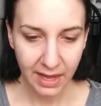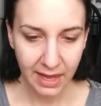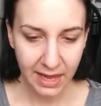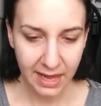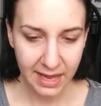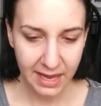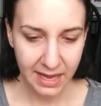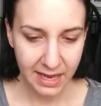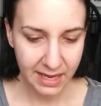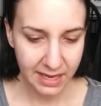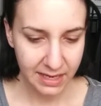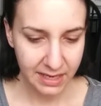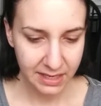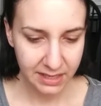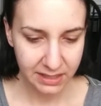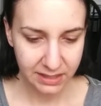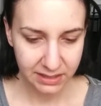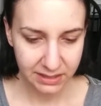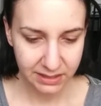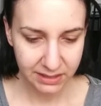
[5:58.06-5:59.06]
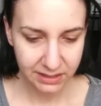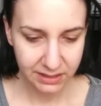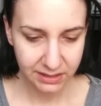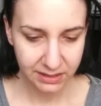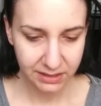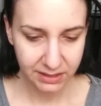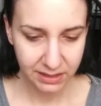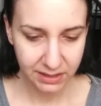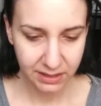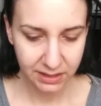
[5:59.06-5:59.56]

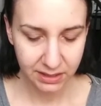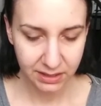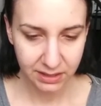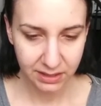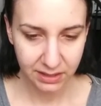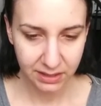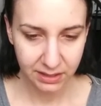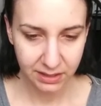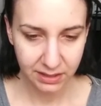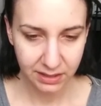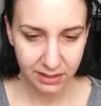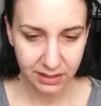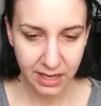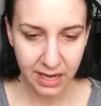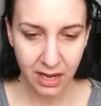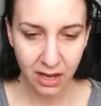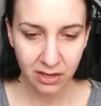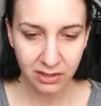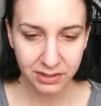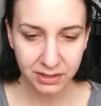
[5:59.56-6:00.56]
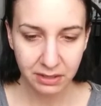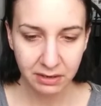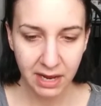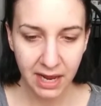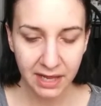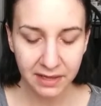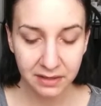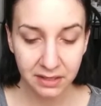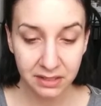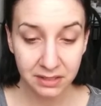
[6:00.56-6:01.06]
And they also
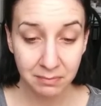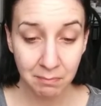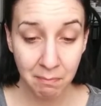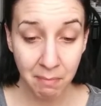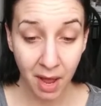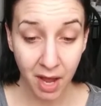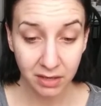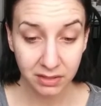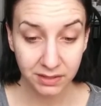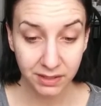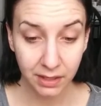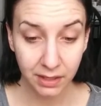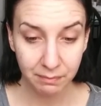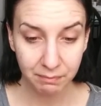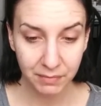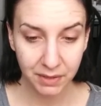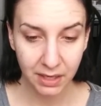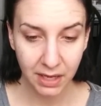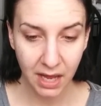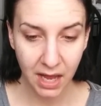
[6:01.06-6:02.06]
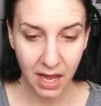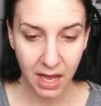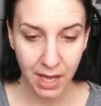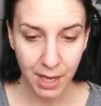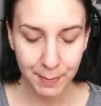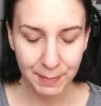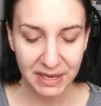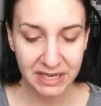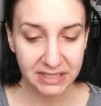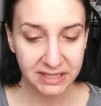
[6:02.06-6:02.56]
had this Buxom.
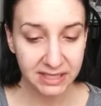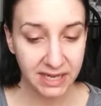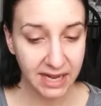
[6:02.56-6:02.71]
It's